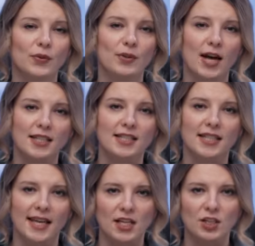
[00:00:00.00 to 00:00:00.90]

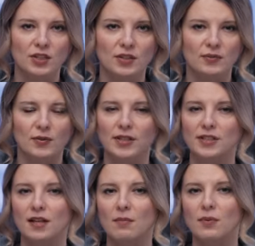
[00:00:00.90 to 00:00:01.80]
United Nations, for
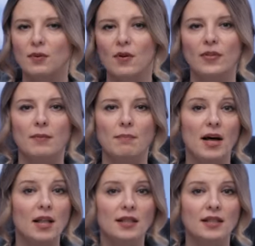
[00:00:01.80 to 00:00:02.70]
example, on the
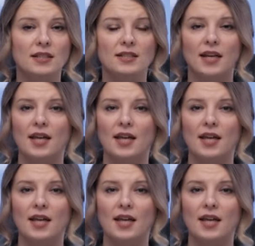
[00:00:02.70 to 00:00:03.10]
Balkans,